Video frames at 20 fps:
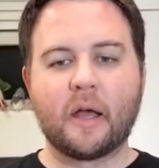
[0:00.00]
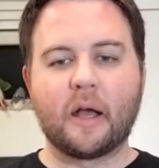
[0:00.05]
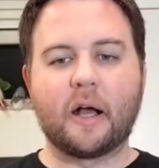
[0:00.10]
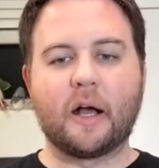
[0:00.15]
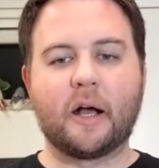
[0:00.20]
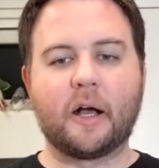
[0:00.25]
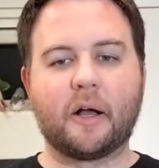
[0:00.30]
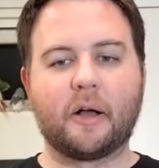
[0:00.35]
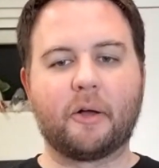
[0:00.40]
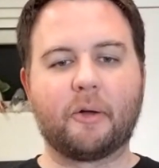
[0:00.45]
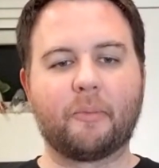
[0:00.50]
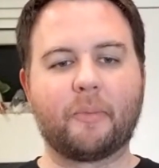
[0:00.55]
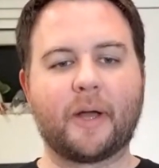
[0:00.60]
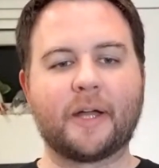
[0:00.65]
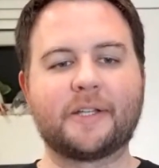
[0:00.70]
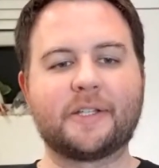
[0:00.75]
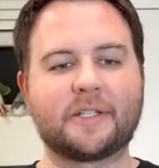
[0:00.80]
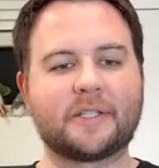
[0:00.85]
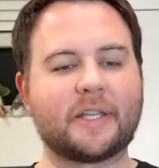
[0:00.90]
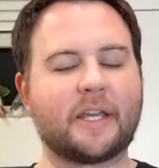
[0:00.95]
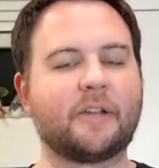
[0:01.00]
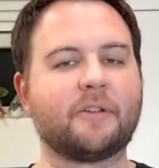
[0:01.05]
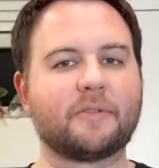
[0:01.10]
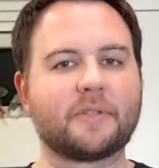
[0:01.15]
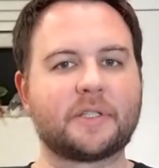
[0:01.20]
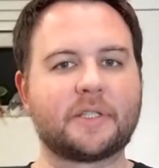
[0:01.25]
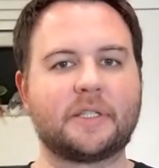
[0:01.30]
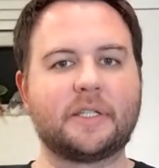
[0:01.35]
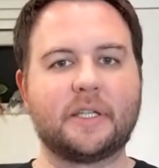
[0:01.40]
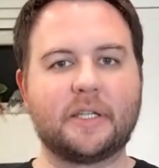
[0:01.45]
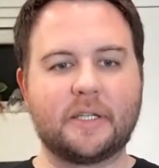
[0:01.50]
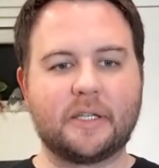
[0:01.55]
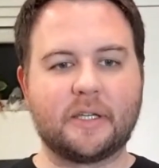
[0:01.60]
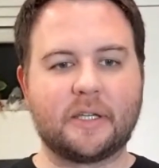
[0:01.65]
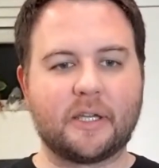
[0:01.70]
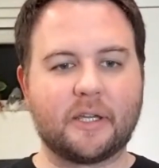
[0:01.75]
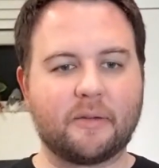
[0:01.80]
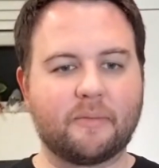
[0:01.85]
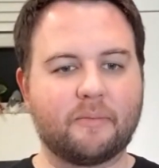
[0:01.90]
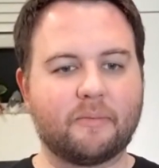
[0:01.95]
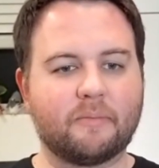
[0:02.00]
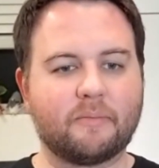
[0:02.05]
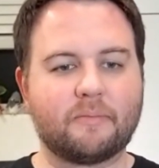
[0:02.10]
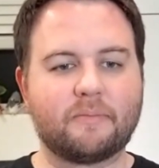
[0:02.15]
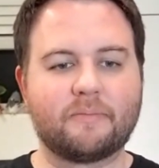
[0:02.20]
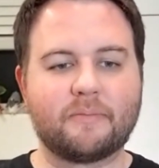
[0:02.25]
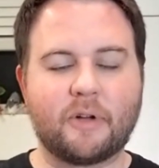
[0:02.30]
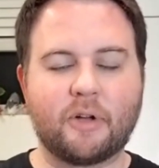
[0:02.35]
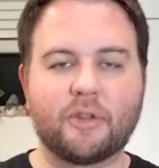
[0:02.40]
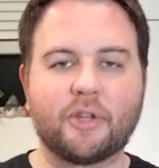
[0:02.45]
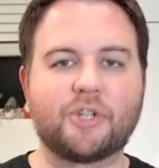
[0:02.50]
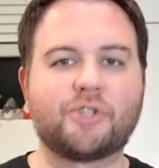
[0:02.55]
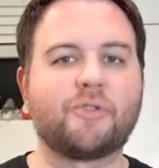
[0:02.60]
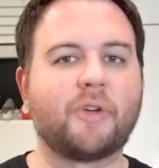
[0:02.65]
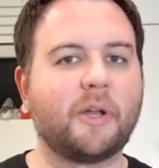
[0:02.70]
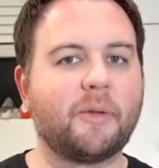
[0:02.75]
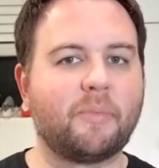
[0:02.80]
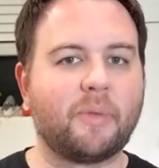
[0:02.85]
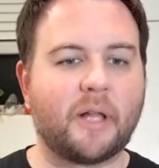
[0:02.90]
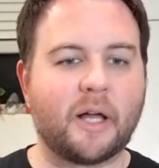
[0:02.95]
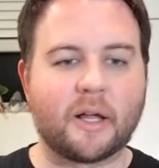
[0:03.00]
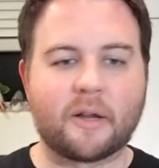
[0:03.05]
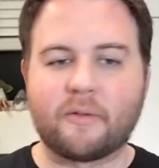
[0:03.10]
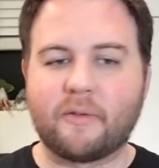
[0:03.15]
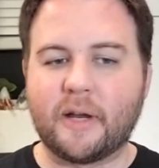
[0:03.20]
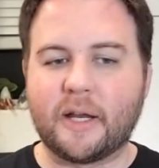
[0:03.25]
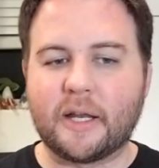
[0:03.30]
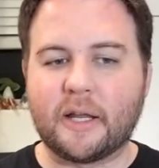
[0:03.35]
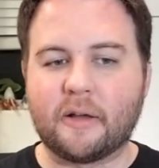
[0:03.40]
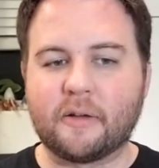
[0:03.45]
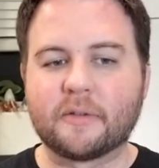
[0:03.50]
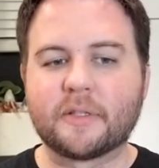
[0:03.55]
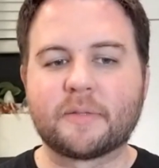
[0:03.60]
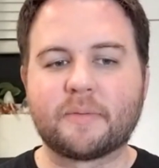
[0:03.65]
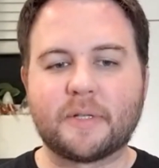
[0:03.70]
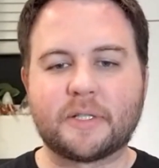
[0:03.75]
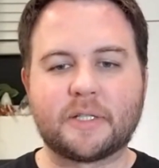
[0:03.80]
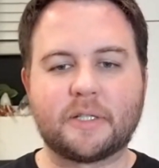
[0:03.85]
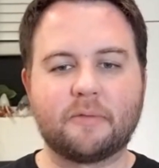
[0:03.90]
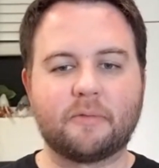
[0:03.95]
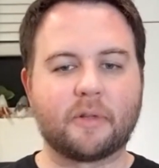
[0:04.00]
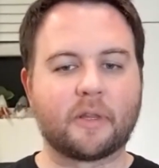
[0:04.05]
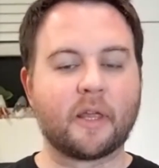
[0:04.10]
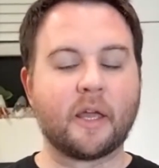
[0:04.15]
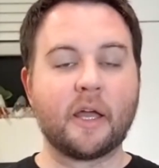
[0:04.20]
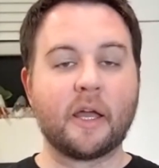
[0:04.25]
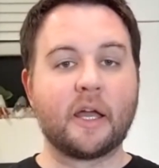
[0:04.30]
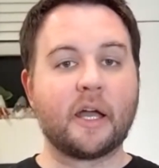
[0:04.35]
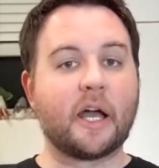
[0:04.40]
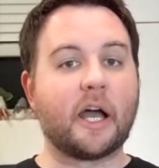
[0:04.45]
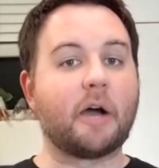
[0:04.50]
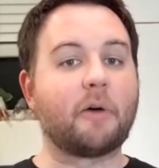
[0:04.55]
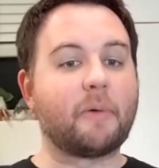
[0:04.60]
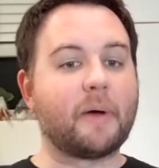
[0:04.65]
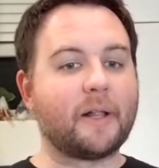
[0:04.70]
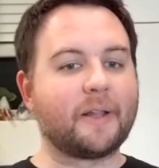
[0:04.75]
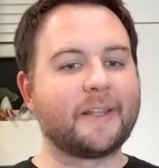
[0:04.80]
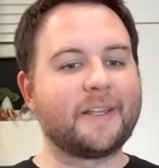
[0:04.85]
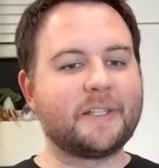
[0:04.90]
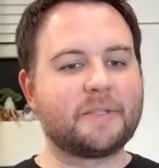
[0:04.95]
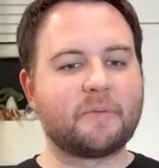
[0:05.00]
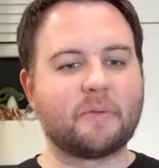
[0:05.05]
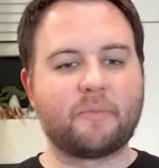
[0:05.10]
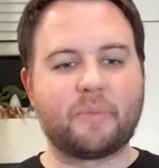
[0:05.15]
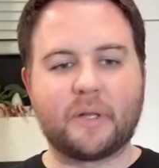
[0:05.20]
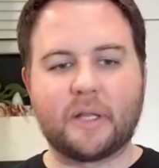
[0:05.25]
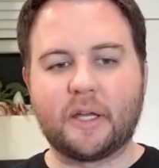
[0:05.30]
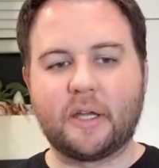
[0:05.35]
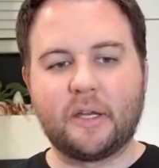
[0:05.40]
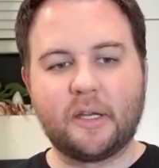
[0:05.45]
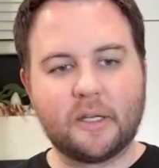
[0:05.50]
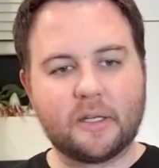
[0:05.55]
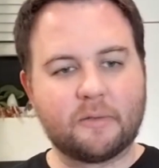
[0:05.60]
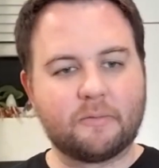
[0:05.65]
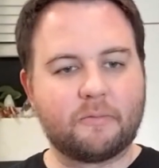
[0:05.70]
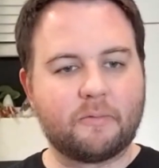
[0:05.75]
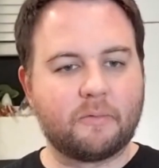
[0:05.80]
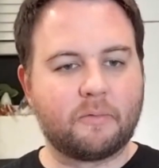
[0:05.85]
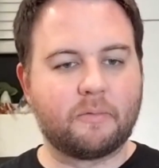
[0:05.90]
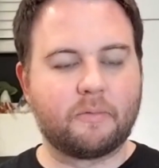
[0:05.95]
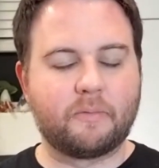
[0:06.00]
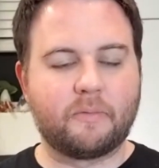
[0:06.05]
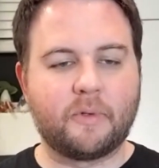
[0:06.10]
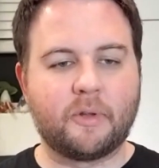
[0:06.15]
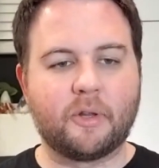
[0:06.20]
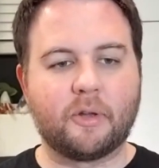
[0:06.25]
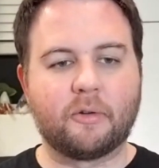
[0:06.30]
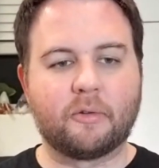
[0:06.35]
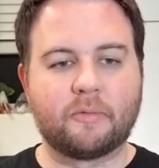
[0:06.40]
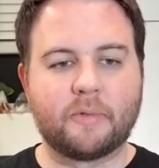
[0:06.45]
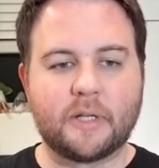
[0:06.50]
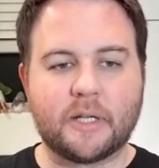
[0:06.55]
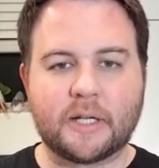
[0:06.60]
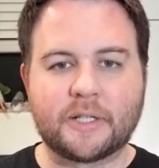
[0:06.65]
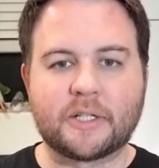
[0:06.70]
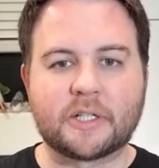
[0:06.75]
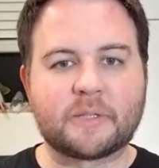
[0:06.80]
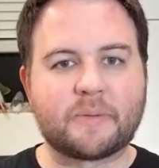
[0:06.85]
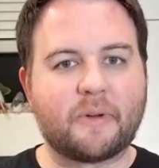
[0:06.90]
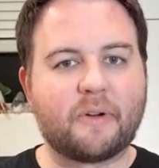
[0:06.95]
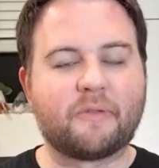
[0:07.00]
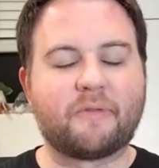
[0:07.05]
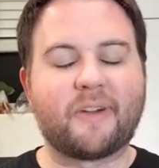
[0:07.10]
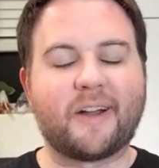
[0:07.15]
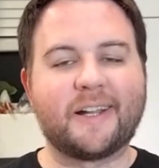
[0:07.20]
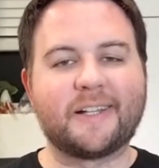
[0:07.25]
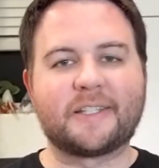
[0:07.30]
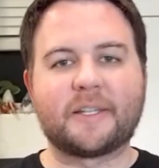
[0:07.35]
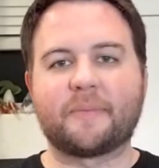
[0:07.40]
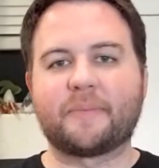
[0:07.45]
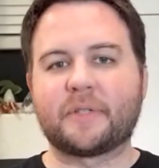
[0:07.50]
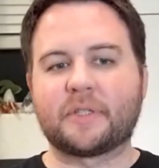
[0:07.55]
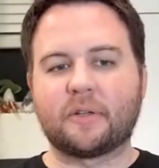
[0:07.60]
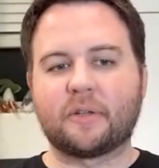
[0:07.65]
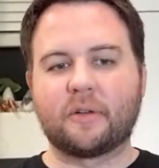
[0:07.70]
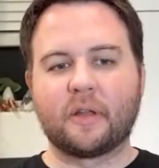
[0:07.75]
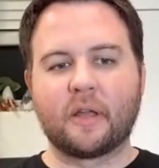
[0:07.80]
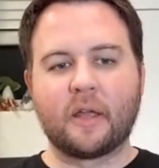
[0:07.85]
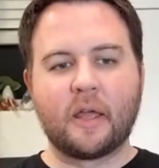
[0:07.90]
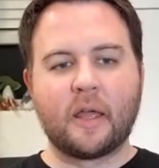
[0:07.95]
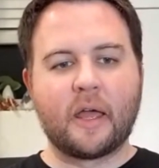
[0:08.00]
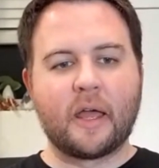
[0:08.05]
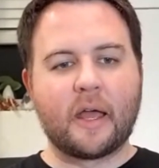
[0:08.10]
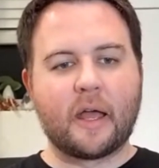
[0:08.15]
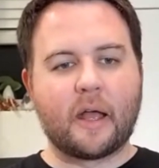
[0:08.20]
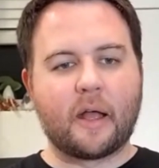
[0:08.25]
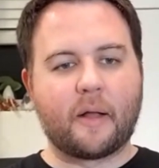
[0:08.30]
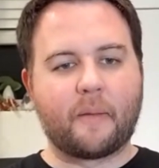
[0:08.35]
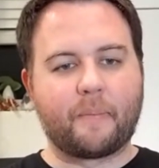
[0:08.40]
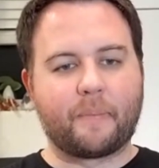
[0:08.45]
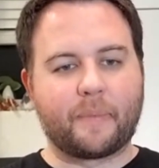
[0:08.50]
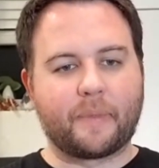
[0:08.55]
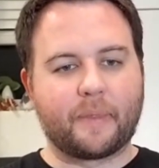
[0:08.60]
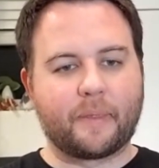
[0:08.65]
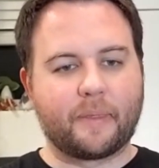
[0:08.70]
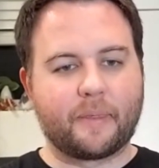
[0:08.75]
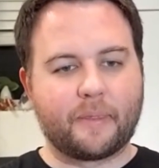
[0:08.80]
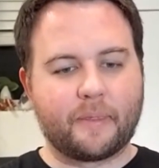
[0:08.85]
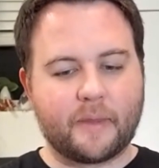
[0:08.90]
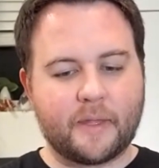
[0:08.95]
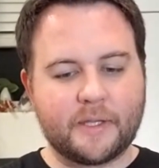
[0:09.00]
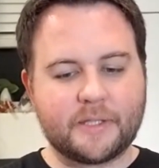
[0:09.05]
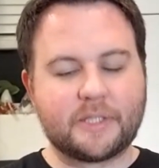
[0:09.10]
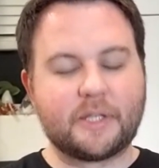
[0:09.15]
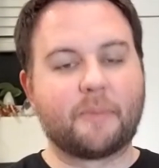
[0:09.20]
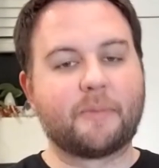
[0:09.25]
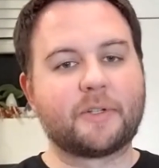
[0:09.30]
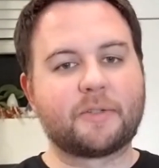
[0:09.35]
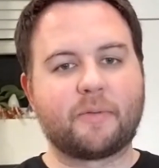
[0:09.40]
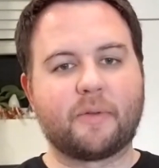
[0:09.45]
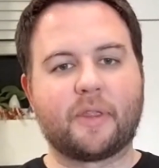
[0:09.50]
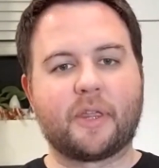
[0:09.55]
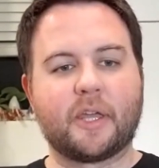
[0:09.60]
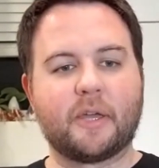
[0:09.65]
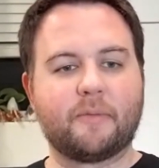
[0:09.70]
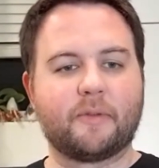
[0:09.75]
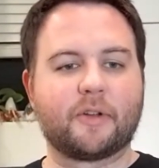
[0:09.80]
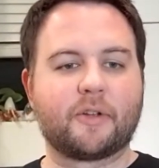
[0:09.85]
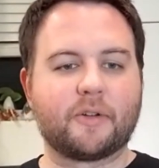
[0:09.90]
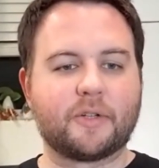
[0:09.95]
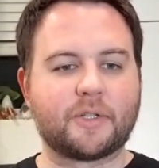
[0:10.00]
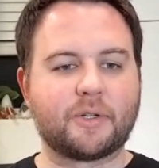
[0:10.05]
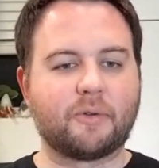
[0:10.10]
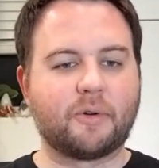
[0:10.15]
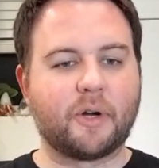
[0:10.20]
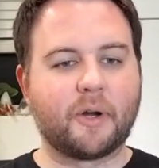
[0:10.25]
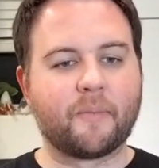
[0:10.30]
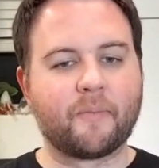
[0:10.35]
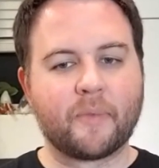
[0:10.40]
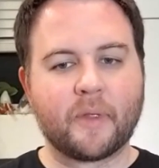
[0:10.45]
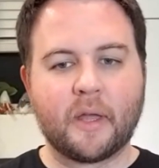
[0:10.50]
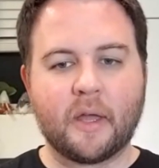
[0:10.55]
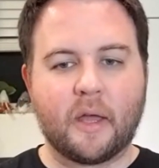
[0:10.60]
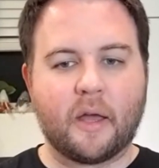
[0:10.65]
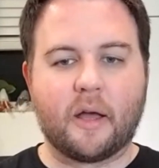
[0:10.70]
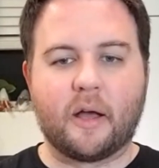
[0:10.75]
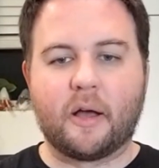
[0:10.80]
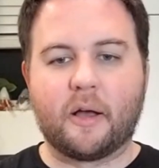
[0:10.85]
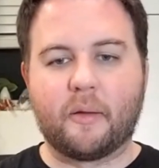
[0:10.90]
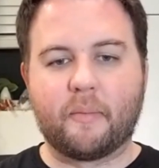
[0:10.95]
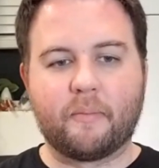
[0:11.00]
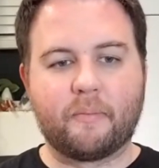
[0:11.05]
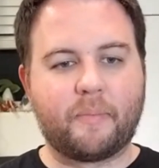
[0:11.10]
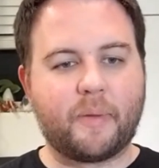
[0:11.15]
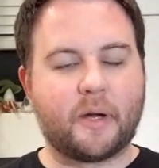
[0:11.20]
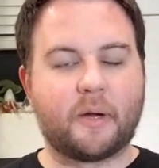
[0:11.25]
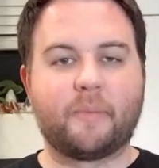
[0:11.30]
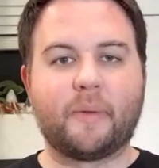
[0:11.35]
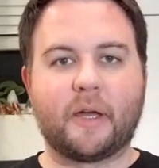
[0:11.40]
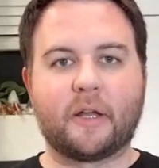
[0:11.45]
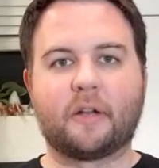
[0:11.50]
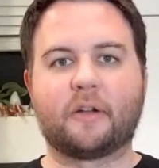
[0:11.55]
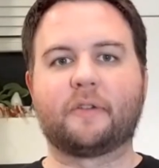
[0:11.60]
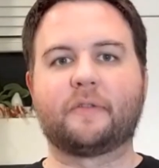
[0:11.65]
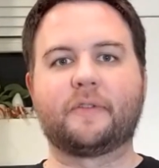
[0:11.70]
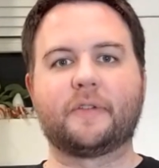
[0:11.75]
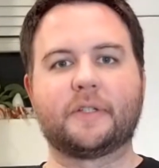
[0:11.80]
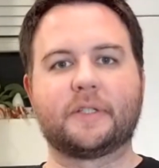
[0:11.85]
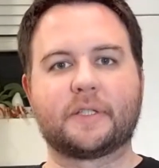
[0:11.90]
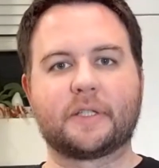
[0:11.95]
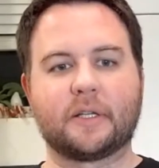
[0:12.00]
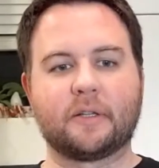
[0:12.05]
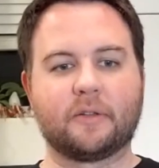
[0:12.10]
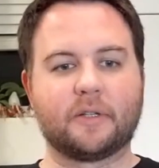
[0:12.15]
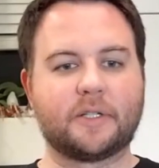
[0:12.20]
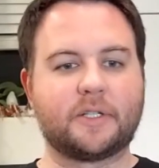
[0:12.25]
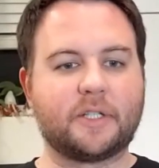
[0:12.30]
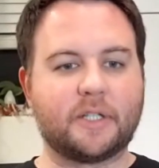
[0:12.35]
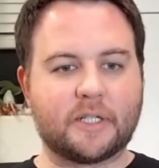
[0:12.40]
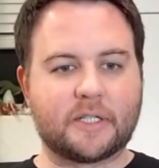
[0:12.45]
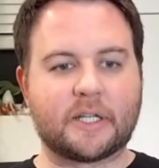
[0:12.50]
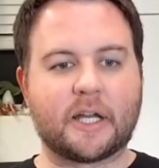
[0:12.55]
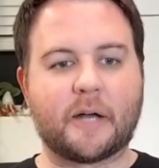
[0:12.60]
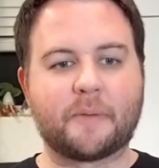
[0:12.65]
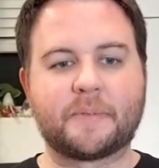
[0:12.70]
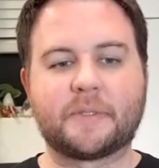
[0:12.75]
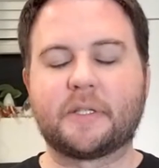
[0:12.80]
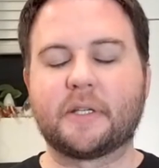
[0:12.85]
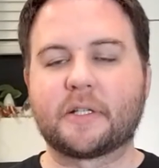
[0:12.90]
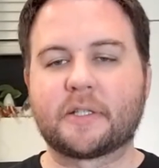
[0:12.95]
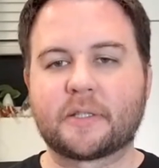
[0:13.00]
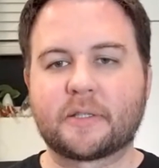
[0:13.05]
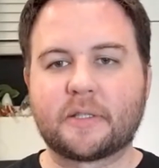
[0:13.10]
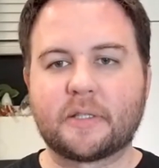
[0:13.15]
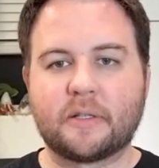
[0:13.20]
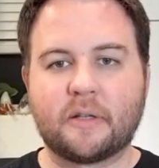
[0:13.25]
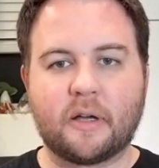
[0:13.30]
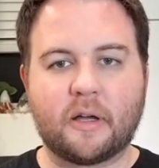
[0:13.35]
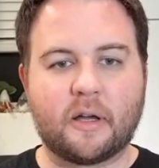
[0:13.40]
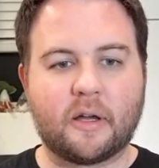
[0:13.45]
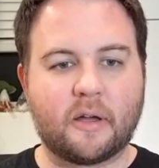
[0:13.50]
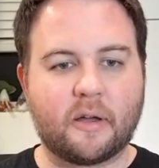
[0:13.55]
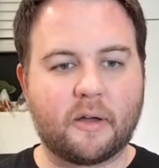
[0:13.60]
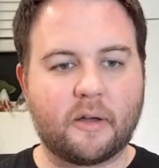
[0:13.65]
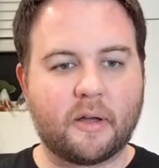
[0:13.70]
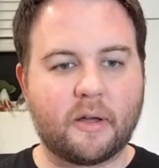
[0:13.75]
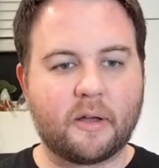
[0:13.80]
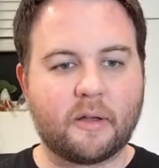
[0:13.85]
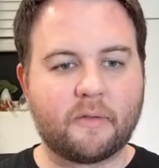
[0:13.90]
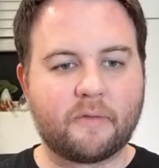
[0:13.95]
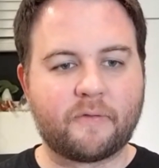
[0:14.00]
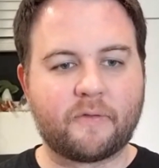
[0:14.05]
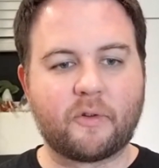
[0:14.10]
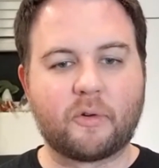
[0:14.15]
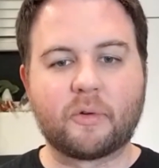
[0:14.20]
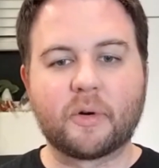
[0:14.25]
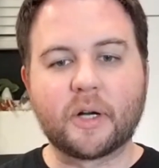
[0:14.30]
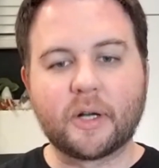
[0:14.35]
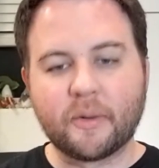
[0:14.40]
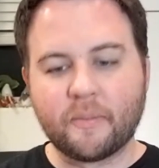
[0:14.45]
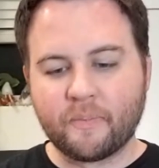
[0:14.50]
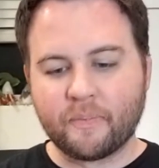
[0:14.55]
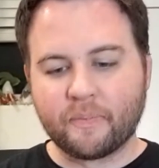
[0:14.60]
um, I just I don't see him on the trade block right now, especially with how well he's been playing. And you know, we I talked about on Friday's episode his numbers with him and Couture. Um, Barabanov is a legit top six uh, forward,